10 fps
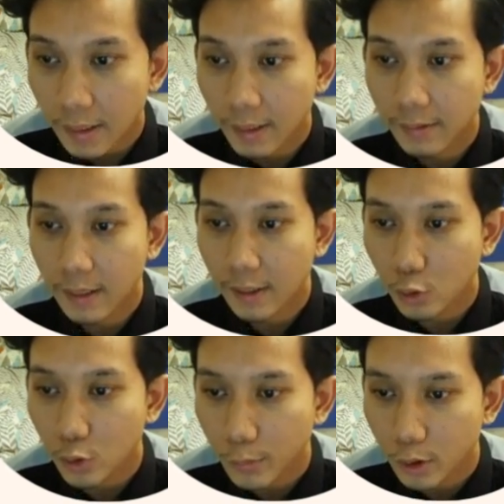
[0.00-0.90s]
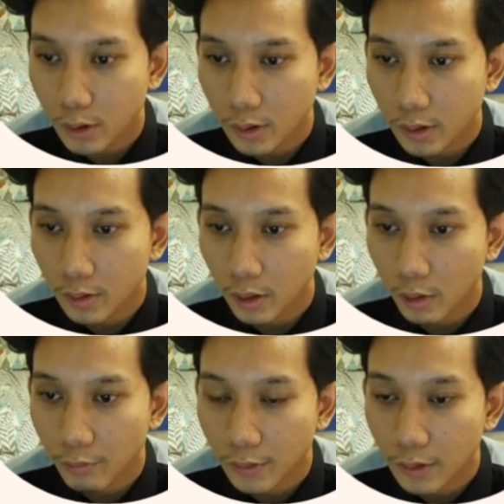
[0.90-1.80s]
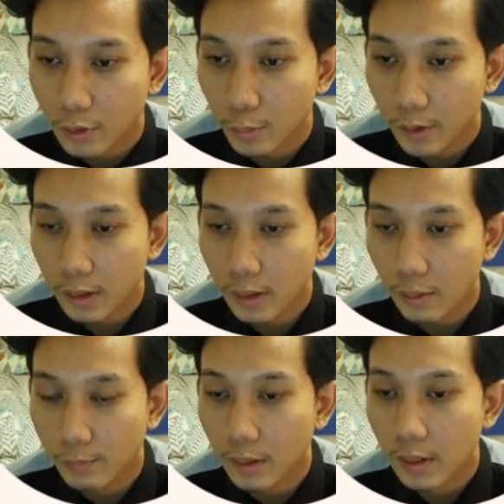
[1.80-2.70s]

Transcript: and actual position of the robotic arm.